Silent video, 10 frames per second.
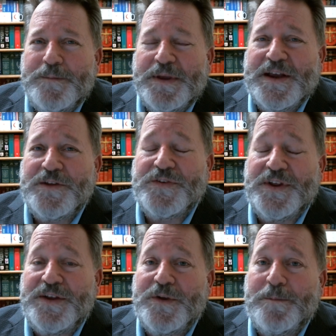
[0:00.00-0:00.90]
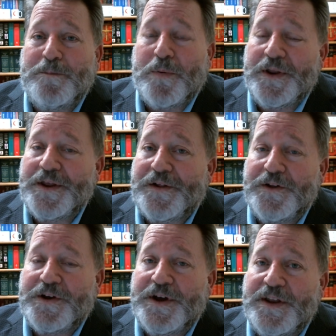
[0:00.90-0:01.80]
because he's a pretty
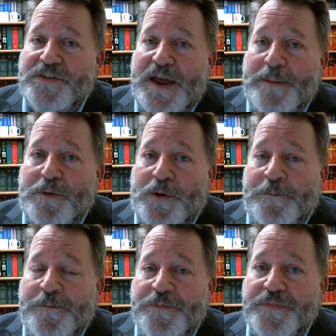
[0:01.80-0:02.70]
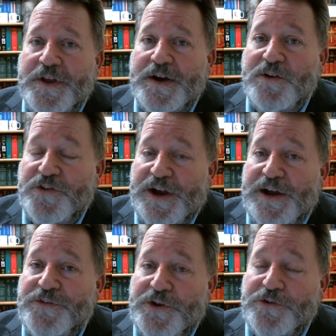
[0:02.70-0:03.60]
clear-cut example of a
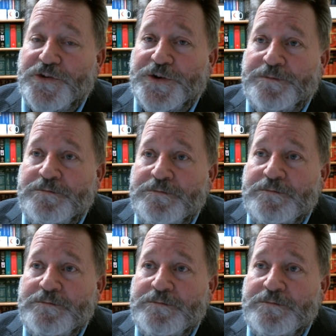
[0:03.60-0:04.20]
child soldier,